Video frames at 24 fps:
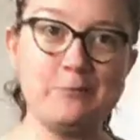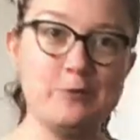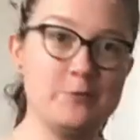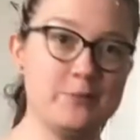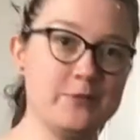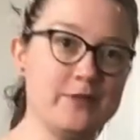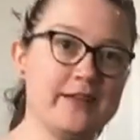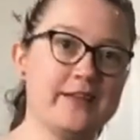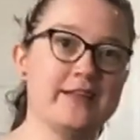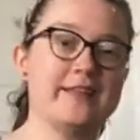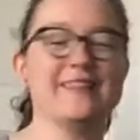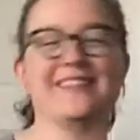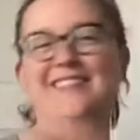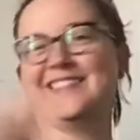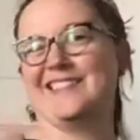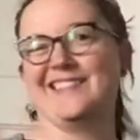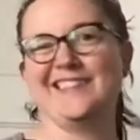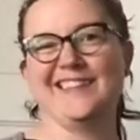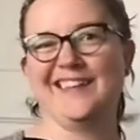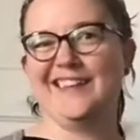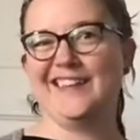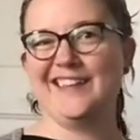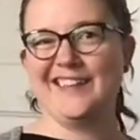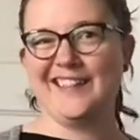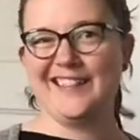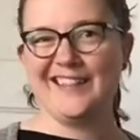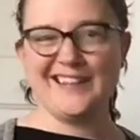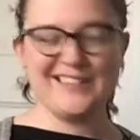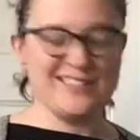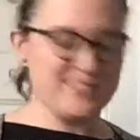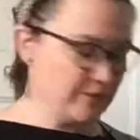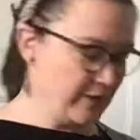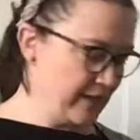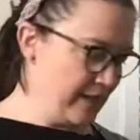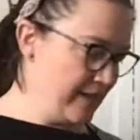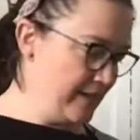plant. That's
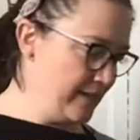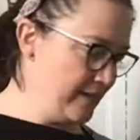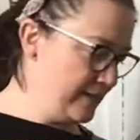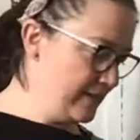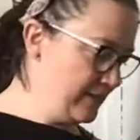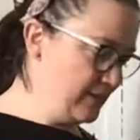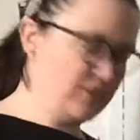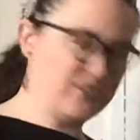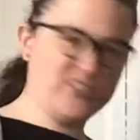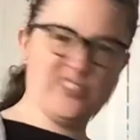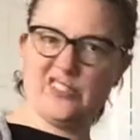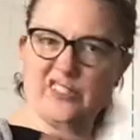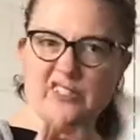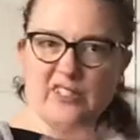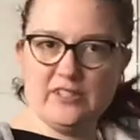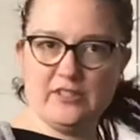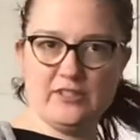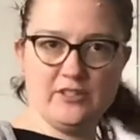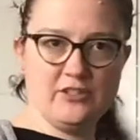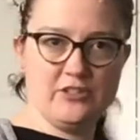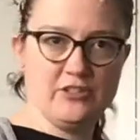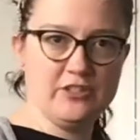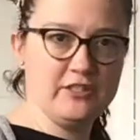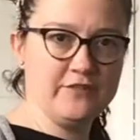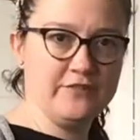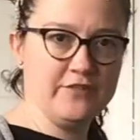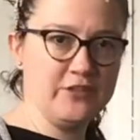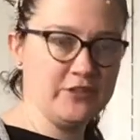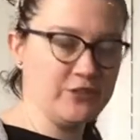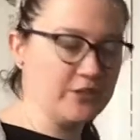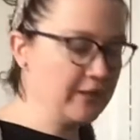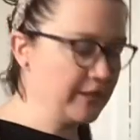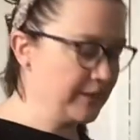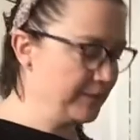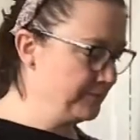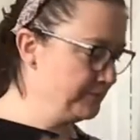okay. It's just a fun
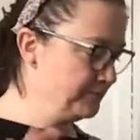trick.